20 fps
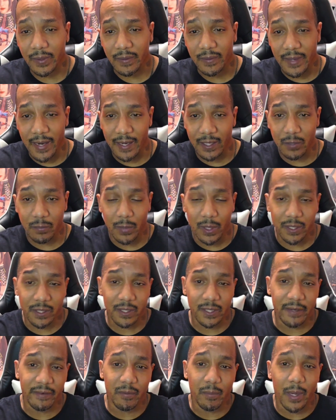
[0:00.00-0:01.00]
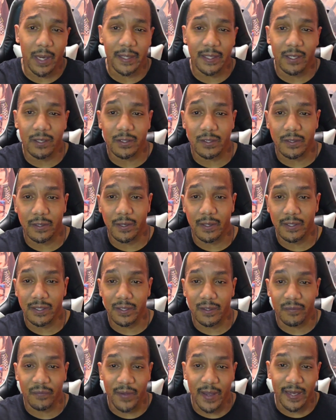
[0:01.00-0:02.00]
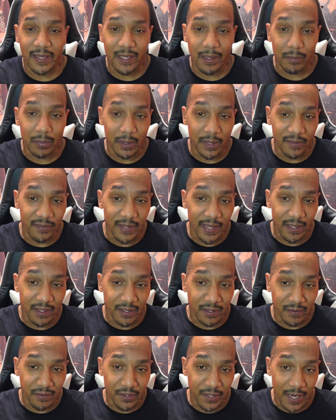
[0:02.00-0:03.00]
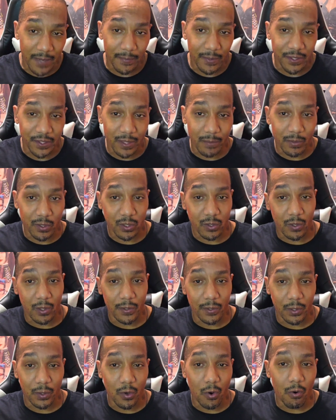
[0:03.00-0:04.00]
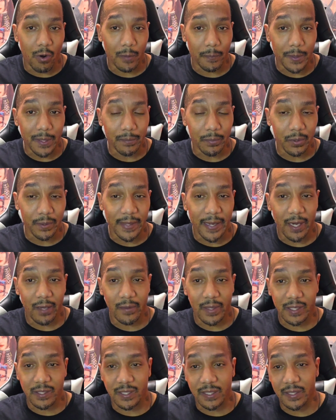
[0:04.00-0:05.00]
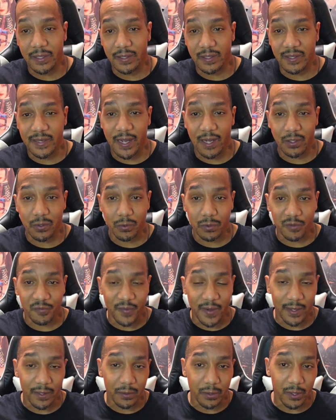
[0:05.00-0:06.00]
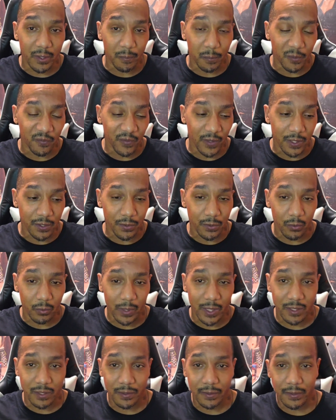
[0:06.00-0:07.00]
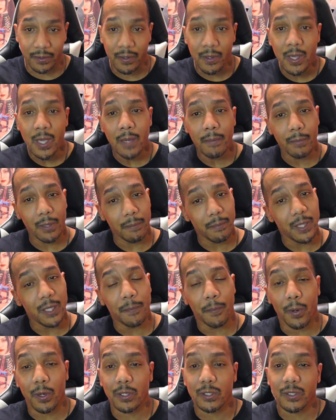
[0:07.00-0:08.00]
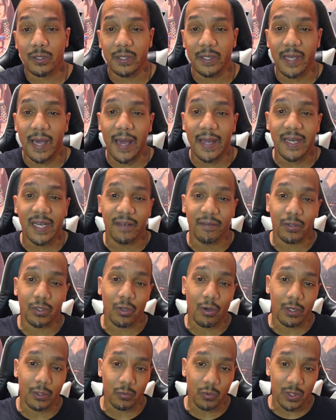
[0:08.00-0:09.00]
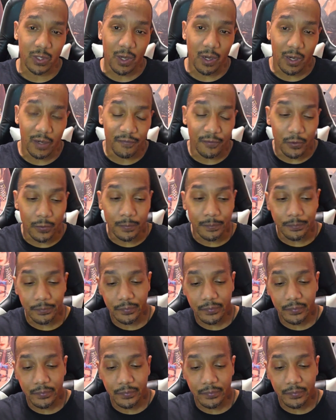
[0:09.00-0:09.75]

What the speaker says: Not as much as everybody else does. And in fact, I believe that championship is starting to grow on people now that Cena's down to his final year of professional wrestling. But me personally, I never thought it was awful.